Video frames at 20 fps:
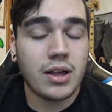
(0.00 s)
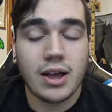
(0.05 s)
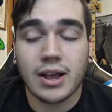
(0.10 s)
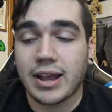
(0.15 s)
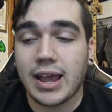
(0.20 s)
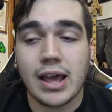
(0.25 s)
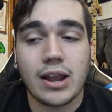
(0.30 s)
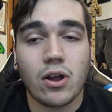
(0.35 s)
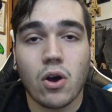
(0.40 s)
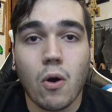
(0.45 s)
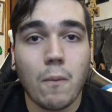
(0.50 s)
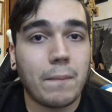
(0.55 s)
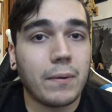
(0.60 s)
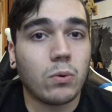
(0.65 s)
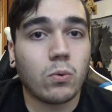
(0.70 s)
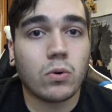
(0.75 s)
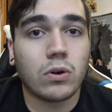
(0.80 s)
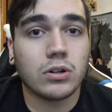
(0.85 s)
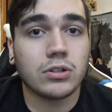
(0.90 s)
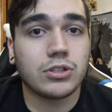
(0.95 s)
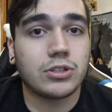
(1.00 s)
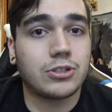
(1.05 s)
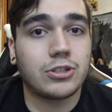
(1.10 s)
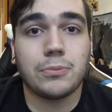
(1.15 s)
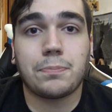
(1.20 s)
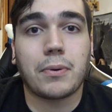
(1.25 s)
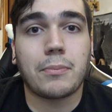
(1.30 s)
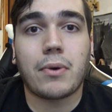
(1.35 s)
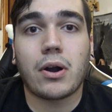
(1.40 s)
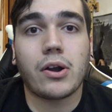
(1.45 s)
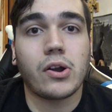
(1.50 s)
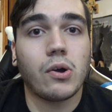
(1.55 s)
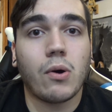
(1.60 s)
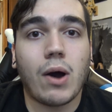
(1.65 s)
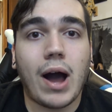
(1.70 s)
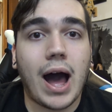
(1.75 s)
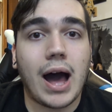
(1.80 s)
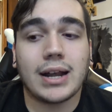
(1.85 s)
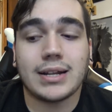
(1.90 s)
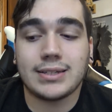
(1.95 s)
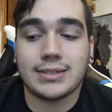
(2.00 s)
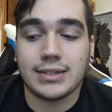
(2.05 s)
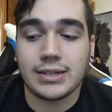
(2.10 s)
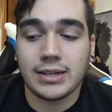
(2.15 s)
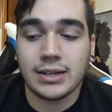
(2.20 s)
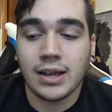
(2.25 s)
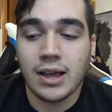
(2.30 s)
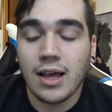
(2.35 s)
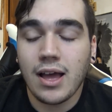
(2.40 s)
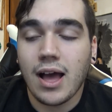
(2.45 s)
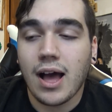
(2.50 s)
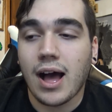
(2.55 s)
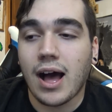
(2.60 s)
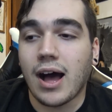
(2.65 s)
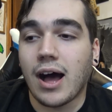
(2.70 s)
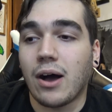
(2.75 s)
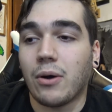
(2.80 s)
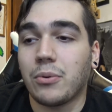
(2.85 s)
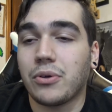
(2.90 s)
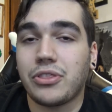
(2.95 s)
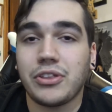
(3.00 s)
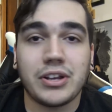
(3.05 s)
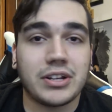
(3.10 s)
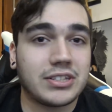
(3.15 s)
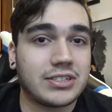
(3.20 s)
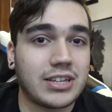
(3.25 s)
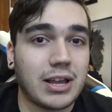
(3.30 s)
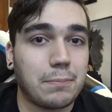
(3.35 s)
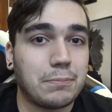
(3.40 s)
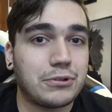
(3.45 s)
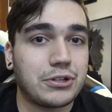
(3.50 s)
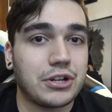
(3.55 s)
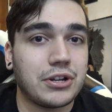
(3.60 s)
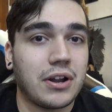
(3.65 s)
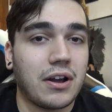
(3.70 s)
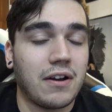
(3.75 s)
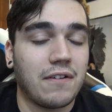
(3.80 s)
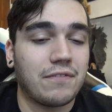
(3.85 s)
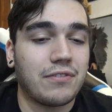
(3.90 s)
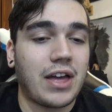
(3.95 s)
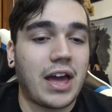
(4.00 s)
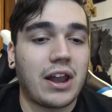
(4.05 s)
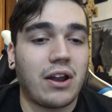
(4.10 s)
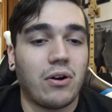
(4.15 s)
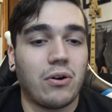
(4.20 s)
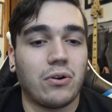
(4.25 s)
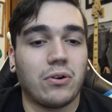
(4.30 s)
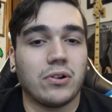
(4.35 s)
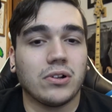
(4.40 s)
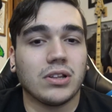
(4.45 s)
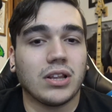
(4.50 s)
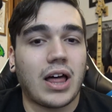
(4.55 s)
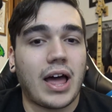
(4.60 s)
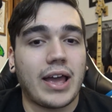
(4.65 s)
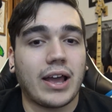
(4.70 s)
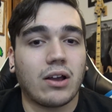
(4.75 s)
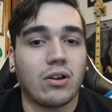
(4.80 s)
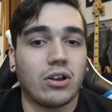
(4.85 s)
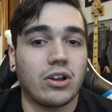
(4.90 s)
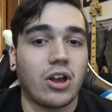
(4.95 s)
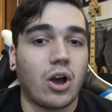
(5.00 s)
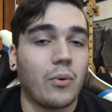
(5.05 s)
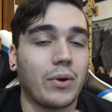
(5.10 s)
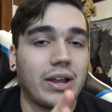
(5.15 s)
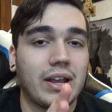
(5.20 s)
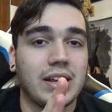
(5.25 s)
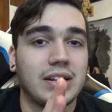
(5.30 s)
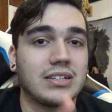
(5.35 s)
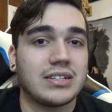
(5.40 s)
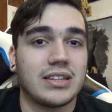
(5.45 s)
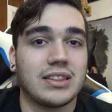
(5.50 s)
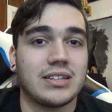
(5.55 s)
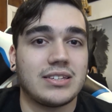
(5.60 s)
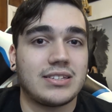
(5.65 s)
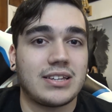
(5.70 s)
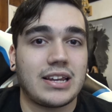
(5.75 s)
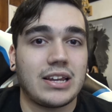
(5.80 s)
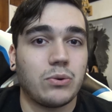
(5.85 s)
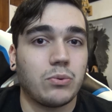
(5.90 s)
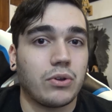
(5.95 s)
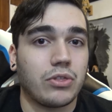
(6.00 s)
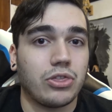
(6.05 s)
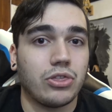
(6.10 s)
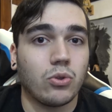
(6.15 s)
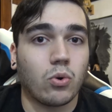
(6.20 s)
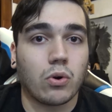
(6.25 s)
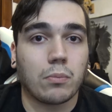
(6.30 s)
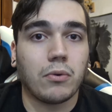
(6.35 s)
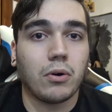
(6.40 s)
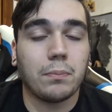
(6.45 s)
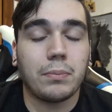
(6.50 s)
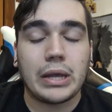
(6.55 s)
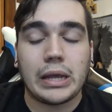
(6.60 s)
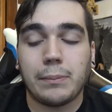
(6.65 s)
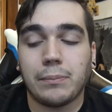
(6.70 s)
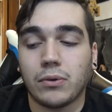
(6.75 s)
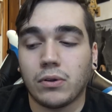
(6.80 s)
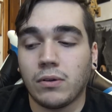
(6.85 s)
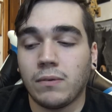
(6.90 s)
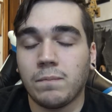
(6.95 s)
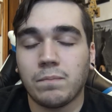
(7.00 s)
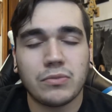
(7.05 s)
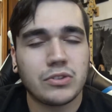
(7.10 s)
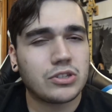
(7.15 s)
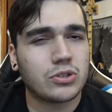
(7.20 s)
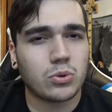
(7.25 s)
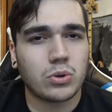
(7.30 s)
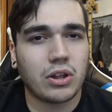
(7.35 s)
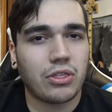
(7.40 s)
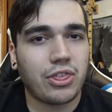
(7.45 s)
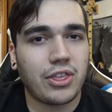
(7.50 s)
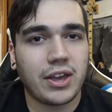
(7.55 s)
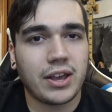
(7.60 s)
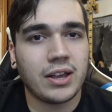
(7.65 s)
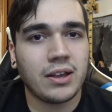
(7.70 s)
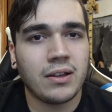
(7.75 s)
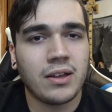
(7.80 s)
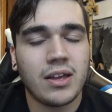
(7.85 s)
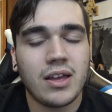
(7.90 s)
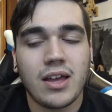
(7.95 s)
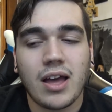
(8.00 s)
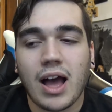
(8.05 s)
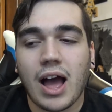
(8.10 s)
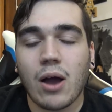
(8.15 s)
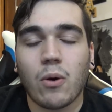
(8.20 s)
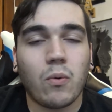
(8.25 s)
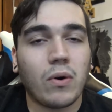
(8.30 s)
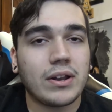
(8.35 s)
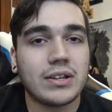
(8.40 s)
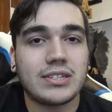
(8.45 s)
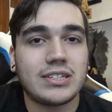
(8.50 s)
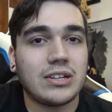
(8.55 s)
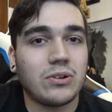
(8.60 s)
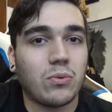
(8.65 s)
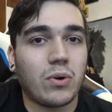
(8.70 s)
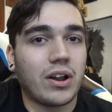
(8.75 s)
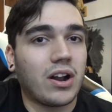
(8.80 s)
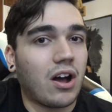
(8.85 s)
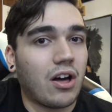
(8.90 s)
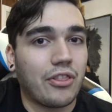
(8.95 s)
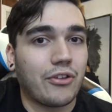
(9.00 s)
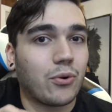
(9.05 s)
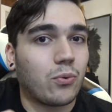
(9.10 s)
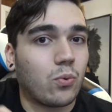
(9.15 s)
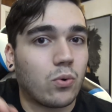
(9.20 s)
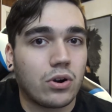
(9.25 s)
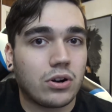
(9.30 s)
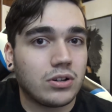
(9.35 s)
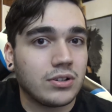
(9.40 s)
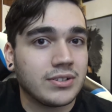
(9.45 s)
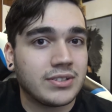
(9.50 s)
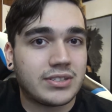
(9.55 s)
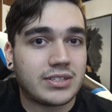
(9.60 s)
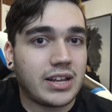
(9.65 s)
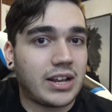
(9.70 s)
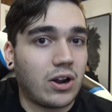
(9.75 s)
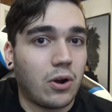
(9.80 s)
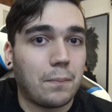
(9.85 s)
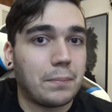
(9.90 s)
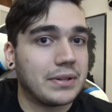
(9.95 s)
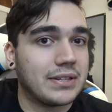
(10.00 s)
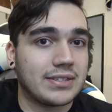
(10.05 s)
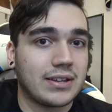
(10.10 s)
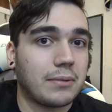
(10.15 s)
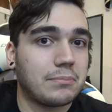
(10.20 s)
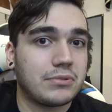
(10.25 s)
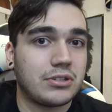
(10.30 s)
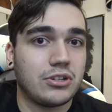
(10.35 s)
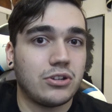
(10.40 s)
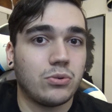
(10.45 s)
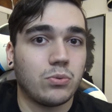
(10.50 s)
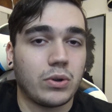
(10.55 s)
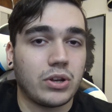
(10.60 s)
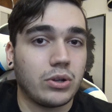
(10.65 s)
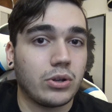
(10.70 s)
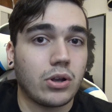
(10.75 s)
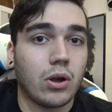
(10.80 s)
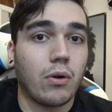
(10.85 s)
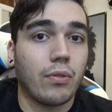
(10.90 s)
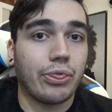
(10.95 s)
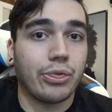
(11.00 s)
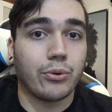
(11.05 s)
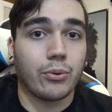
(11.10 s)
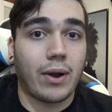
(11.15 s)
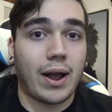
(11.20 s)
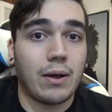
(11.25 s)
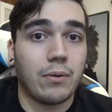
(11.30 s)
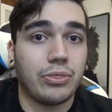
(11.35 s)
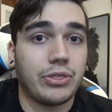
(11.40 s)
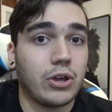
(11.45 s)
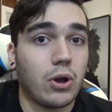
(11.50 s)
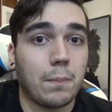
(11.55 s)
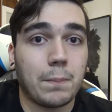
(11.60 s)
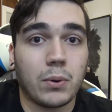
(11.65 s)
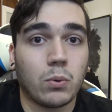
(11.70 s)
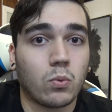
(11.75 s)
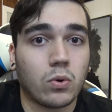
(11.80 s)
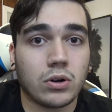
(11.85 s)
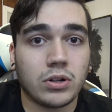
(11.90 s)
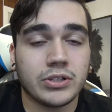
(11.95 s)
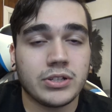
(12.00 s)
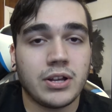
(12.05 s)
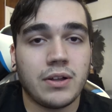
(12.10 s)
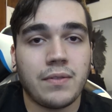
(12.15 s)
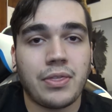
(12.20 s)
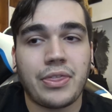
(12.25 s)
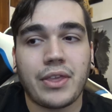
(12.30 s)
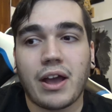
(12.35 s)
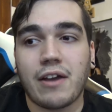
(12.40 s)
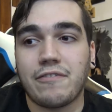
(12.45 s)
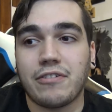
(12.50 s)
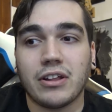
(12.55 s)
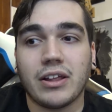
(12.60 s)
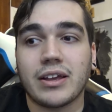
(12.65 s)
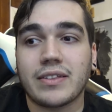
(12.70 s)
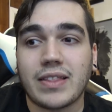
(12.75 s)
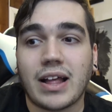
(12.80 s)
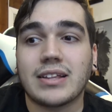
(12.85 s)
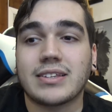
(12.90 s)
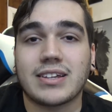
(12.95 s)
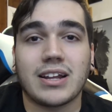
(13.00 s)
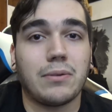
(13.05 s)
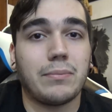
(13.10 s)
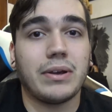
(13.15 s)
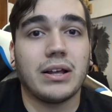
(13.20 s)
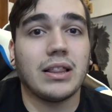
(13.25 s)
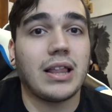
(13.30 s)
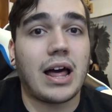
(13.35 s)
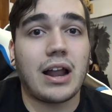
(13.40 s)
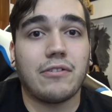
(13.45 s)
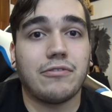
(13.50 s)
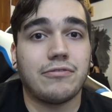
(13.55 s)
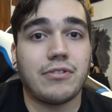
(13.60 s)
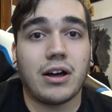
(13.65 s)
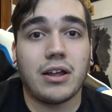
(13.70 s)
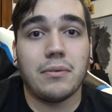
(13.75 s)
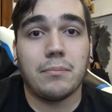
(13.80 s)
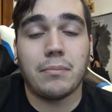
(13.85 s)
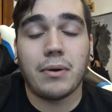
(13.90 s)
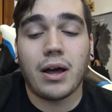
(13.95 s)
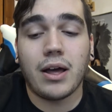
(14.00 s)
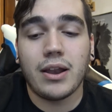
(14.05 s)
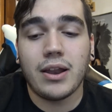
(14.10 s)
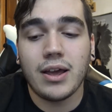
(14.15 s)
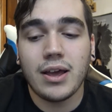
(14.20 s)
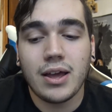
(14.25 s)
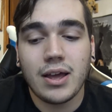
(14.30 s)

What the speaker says: again, open world Super Mario Odyssey, with the exception of that whole, like, going into the city with normal people sort of thing. I want to see what other worlds it opens up to when you go throughout the open world. I feel like that's going to be a lot of fun, but